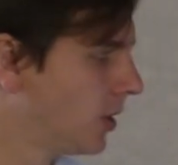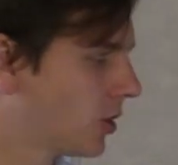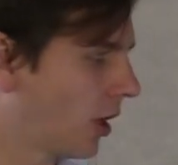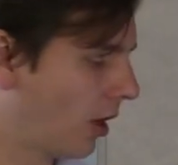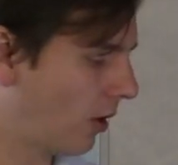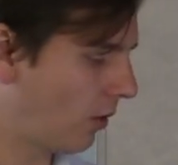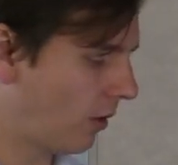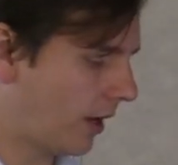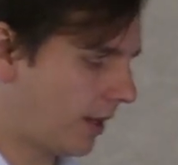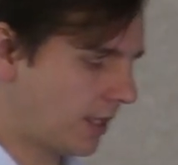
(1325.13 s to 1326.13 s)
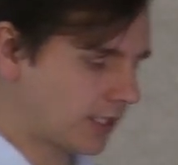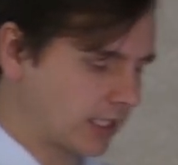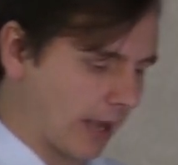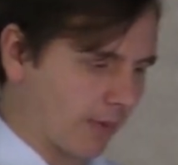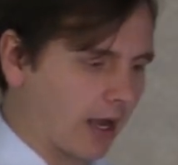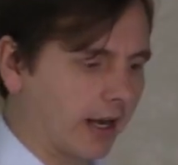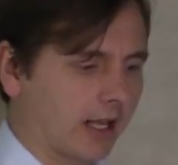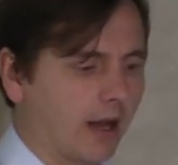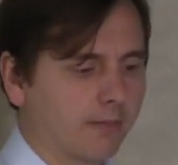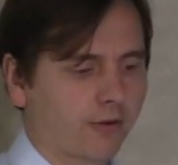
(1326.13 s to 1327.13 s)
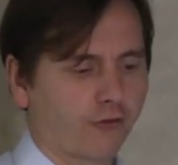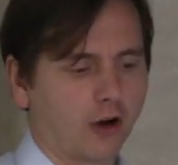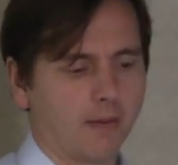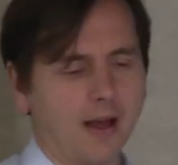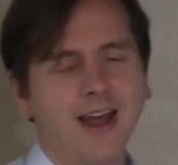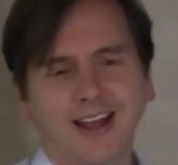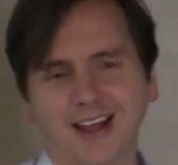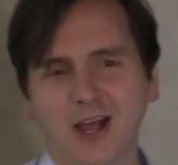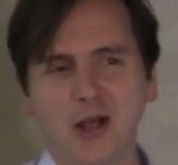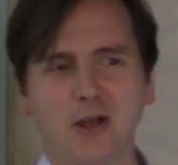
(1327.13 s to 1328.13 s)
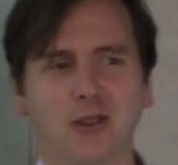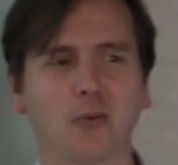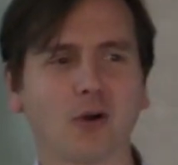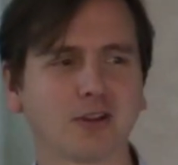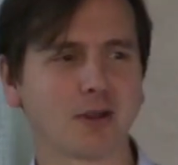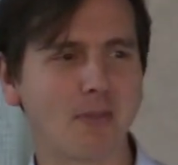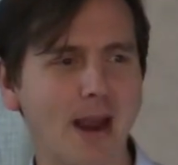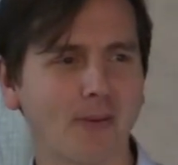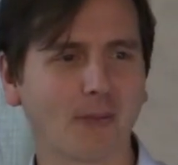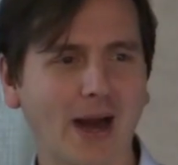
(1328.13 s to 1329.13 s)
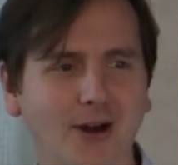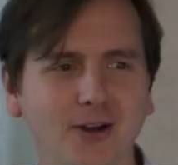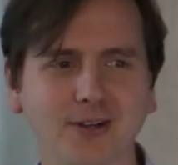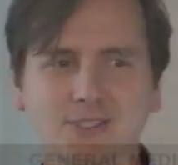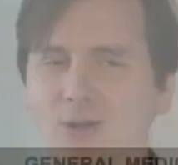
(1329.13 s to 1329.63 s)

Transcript: So this example kind of comes from the world of the paper record.